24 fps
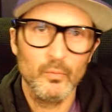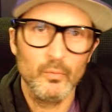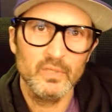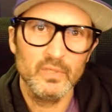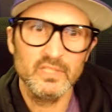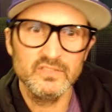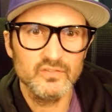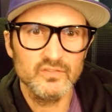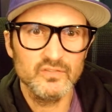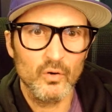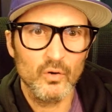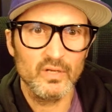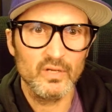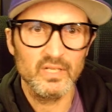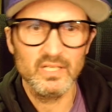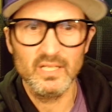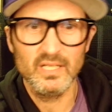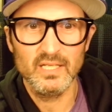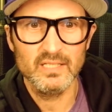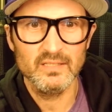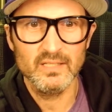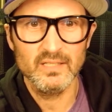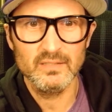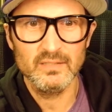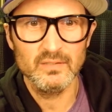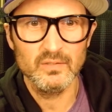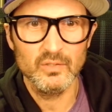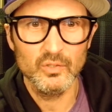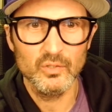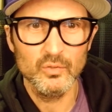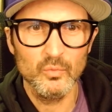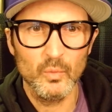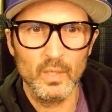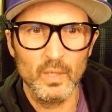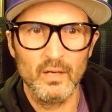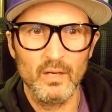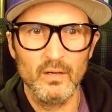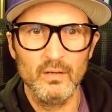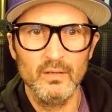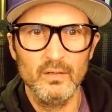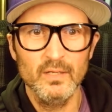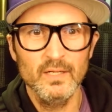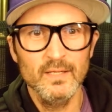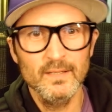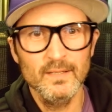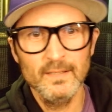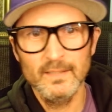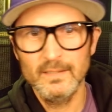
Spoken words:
But when he started, he didn't do well.